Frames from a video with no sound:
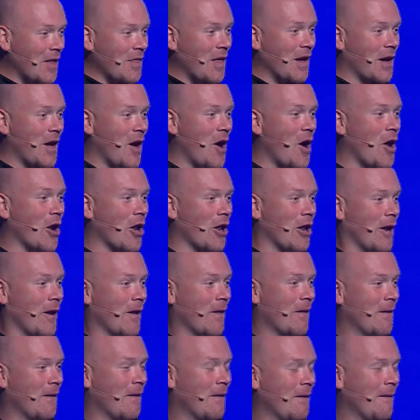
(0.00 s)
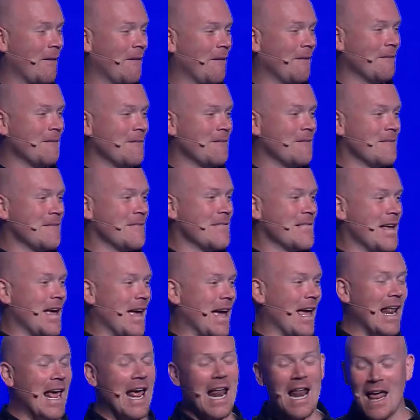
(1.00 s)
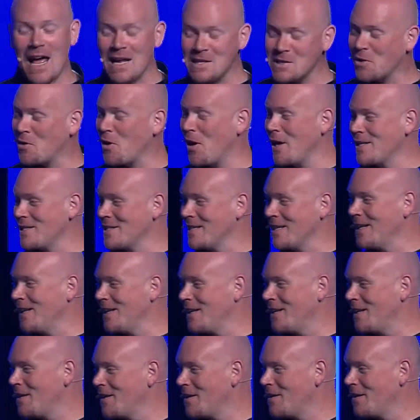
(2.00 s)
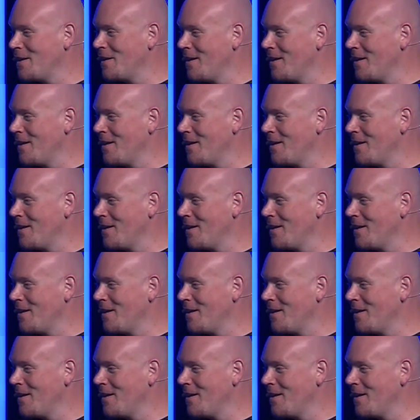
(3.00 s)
they caught it. And, that's crazy, isn't it?